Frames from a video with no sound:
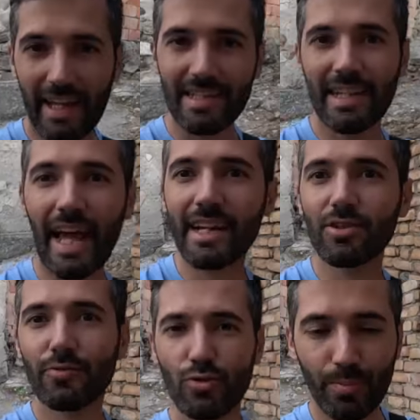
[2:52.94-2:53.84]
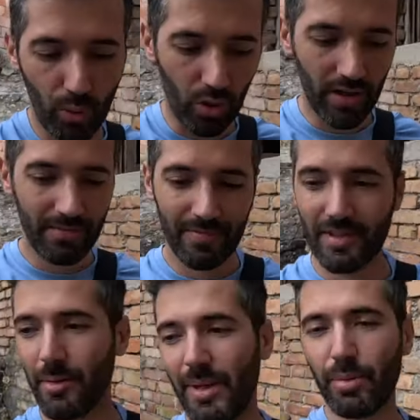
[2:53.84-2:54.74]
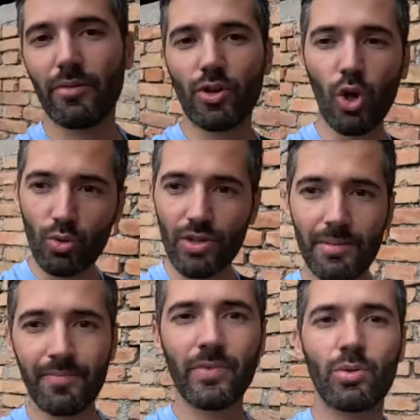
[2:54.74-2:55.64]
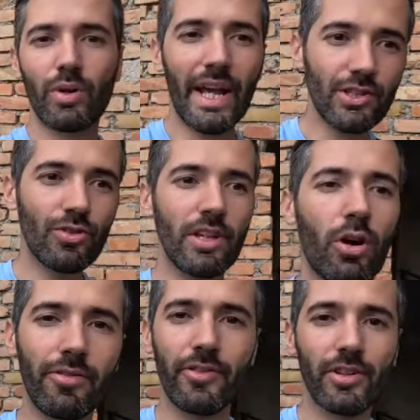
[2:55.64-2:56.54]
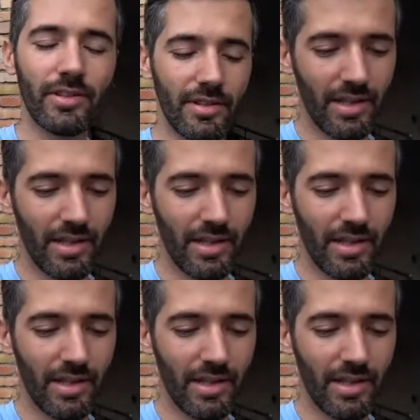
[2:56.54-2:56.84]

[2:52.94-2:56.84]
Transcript: as an act of support, the people of Roghudi were actually offered